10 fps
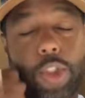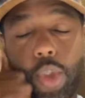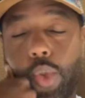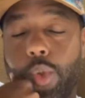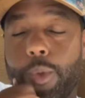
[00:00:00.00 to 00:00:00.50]

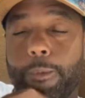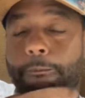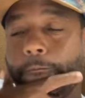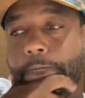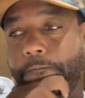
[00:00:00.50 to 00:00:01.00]
to
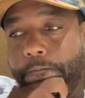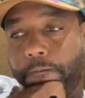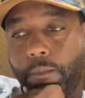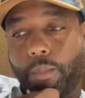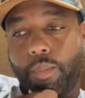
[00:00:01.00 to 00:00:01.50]

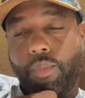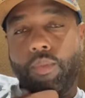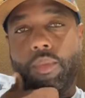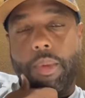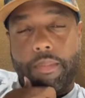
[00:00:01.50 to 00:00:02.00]

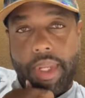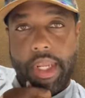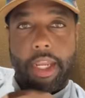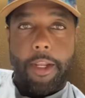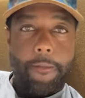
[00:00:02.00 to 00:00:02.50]

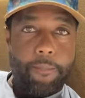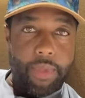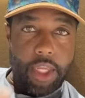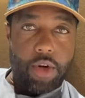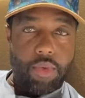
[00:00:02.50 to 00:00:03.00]
being
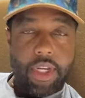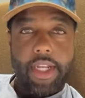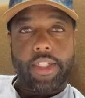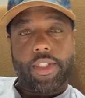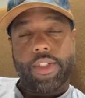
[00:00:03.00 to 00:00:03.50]
in a
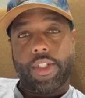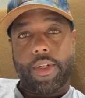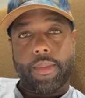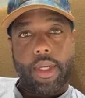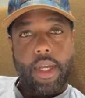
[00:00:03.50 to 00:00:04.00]
relationship
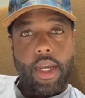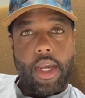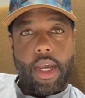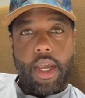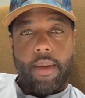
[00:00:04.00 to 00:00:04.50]

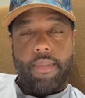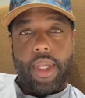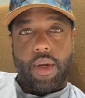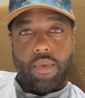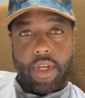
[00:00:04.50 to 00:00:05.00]
and
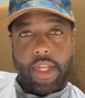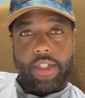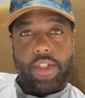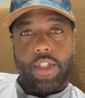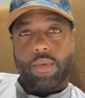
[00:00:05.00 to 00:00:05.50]
being
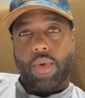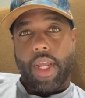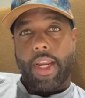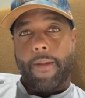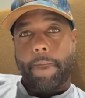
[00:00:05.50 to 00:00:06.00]
relationship
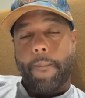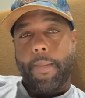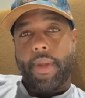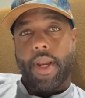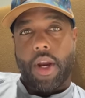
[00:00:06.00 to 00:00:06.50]
ready.
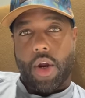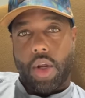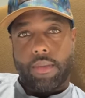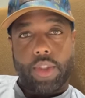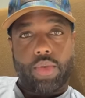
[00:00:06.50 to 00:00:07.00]
And I call
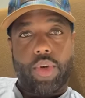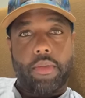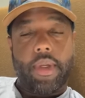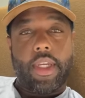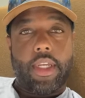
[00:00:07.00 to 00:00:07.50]
them the three
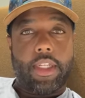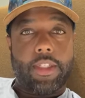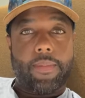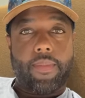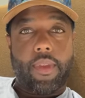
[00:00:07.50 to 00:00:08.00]
B's.
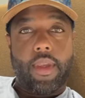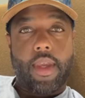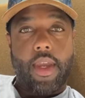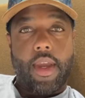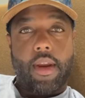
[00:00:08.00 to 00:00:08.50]

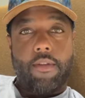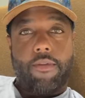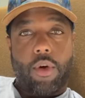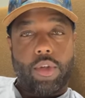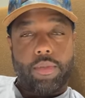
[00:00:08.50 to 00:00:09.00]
The
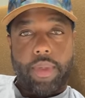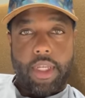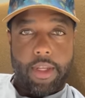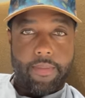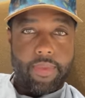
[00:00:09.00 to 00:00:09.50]
first
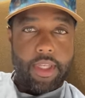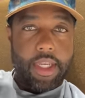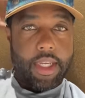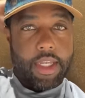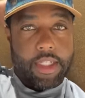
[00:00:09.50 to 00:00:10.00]
B
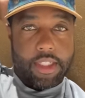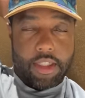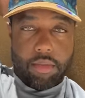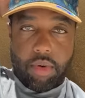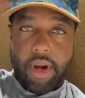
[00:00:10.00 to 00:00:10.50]
is
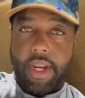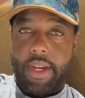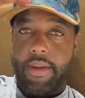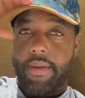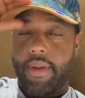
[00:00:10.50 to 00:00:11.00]
the brain.